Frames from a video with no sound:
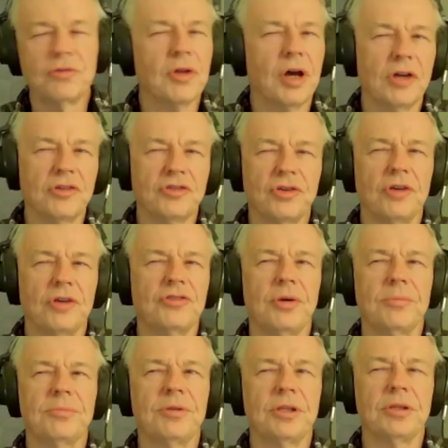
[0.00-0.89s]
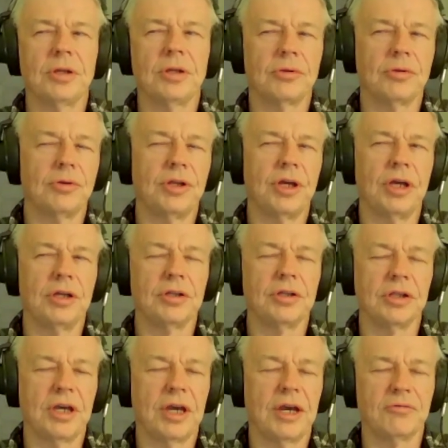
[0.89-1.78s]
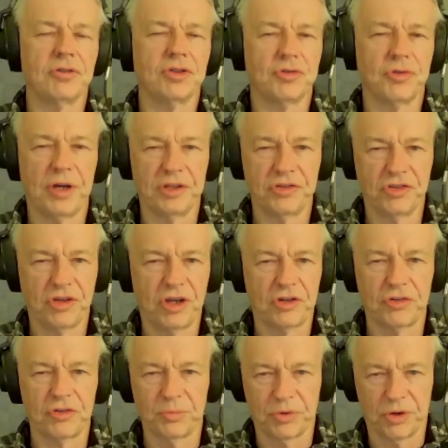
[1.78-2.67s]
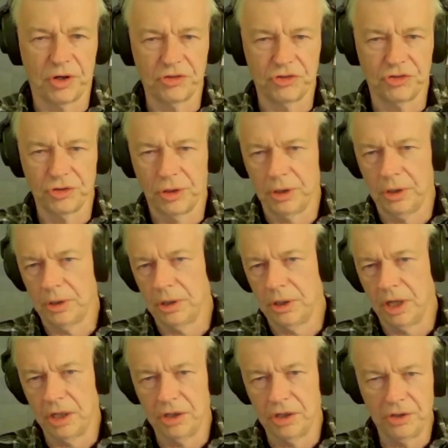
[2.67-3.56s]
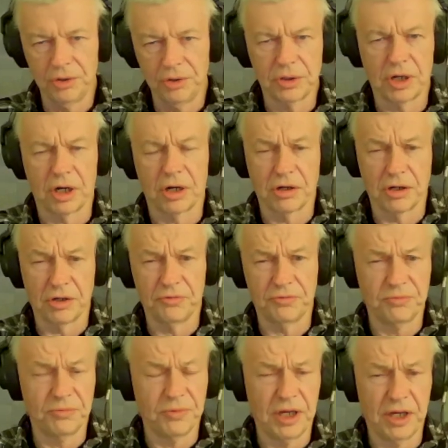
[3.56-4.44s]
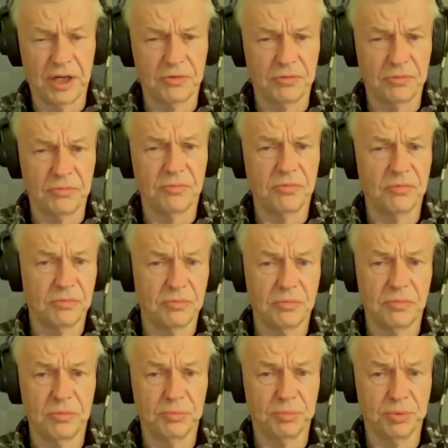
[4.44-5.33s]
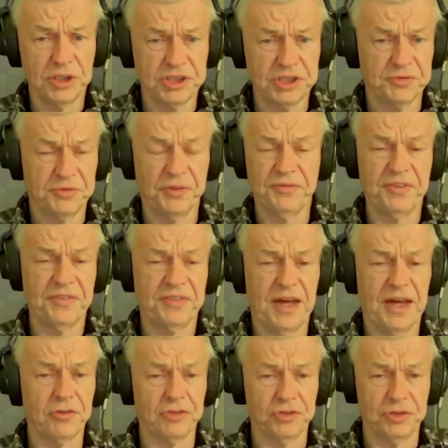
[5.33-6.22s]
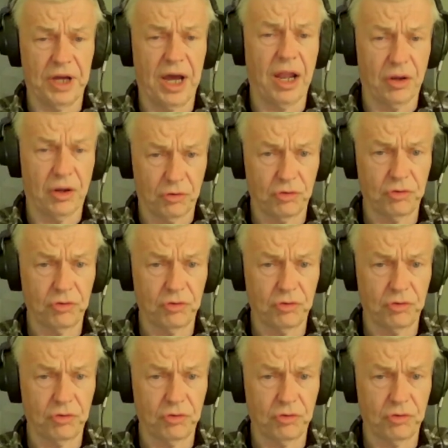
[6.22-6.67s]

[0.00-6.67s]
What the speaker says: I saw something the other day that the average transaction price on a new car had reached $50,000.